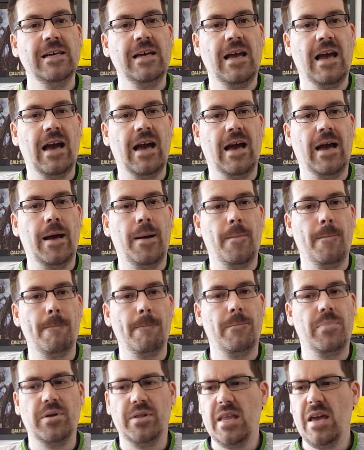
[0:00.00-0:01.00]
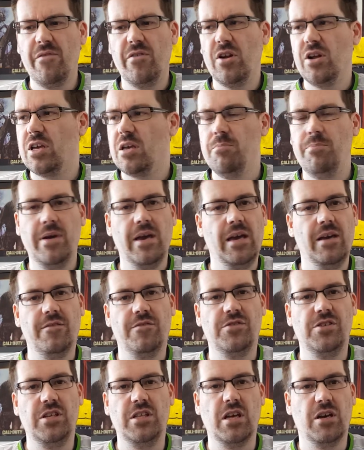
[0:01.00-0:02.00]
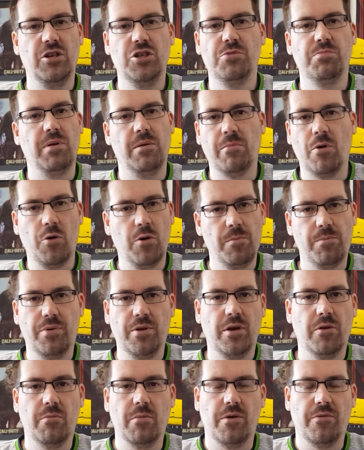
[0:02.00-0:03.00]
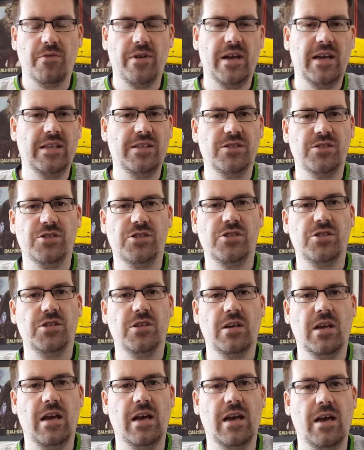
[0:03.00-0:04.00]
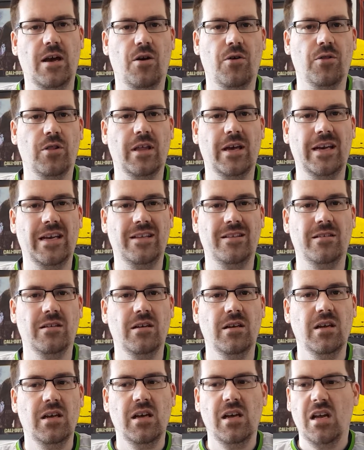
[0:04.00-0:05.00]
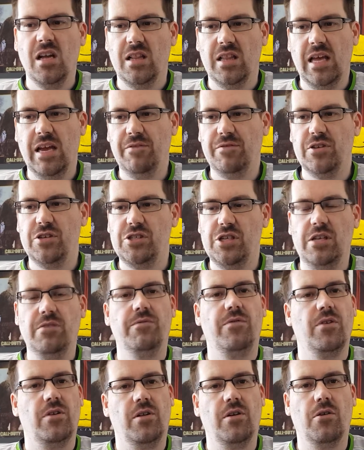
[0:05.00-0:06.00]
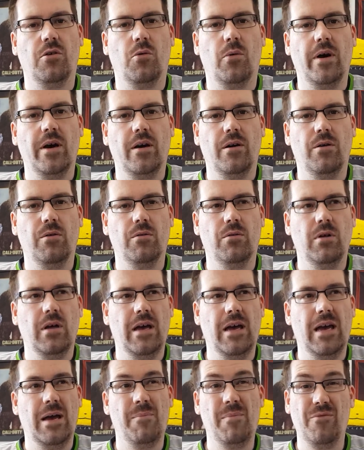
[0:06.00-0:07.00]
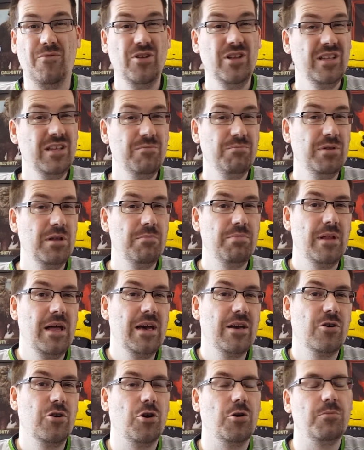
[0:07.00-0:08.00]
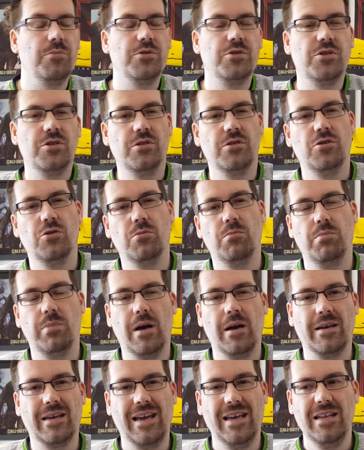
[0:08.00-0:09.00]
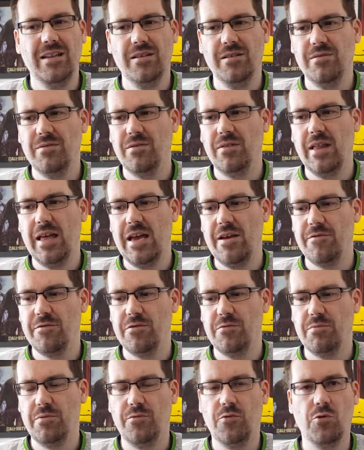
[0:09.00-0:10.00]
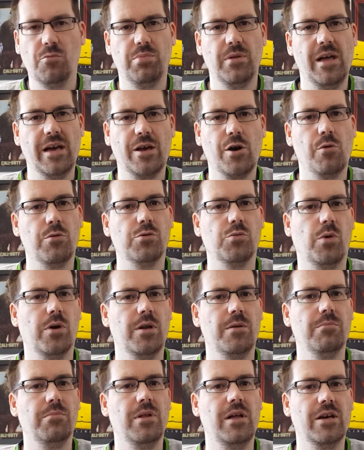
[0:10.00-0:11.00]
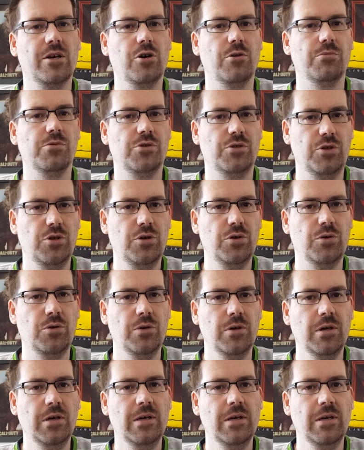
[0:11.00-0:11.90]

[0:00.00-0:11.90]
But never a competitive scene. I used to play multiplayer with my friends online. Left the scene for a little while. Really didn't play Black Ops, so I kind of left before Black Ops 1 and Black Ops 2.